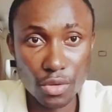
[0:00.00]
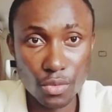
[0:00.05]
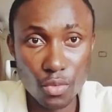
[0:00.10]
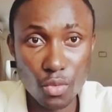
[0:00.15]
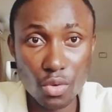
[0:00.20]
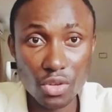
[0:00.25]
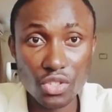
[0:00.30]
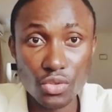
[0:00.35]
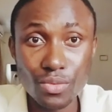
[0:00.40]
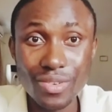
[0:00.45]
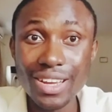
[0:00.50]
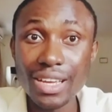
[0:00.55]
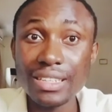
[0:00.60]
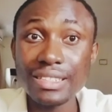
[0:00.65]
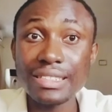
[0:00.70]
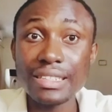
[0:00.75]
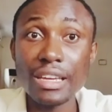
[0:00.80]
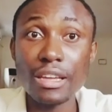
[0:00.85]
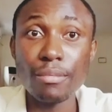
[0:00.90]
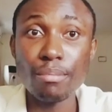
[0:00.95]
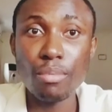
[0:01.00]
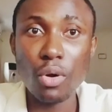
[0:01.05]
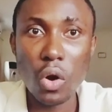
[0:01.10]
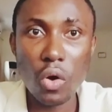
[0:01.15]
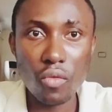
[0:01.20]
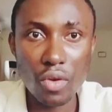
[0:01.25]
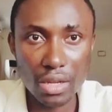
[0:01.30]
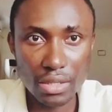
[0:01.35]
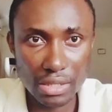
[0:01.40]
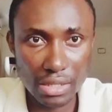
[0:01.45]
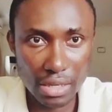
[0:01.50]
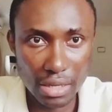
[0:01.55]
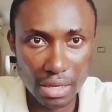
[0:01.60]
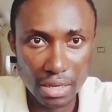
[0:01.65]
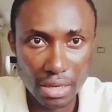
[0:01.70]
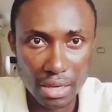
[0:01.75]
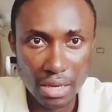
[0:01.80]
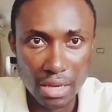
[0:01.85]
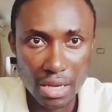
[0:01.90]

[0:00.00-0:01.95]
who was raised in poverty,